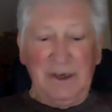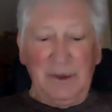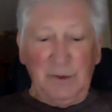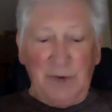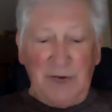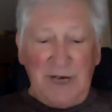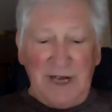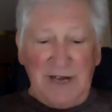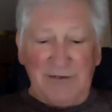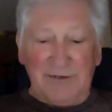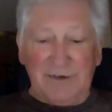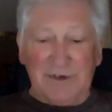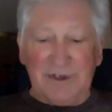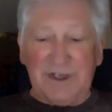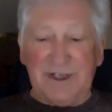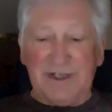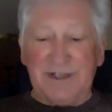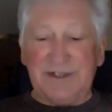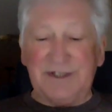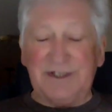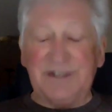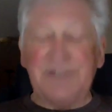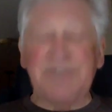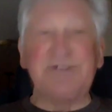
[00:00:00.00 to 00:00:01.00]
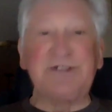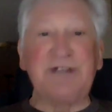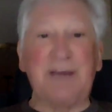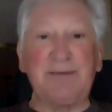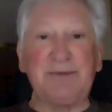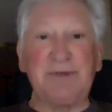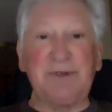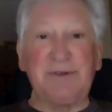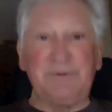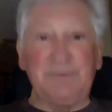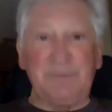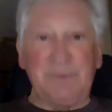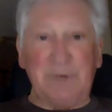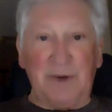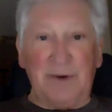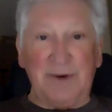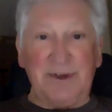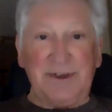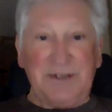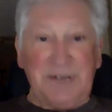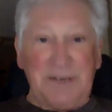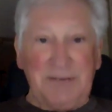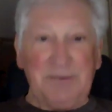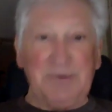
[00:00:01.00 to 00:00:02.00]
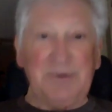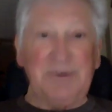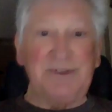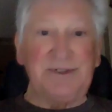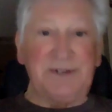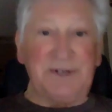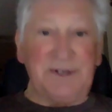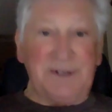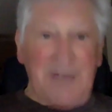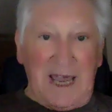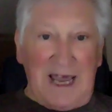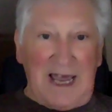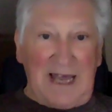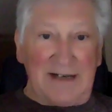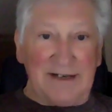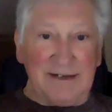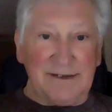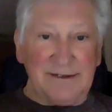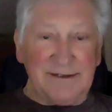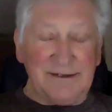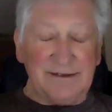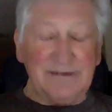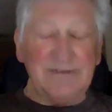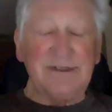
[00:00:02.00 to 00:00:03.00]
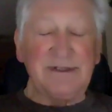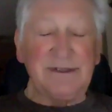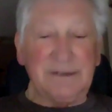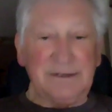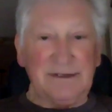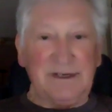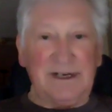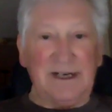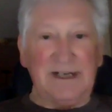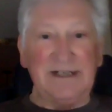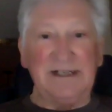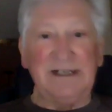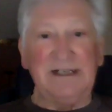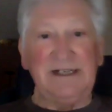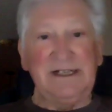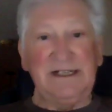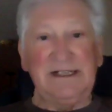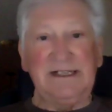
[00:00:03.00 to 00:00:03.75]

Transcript: Whatever it is that stops you from going deeper into that, right?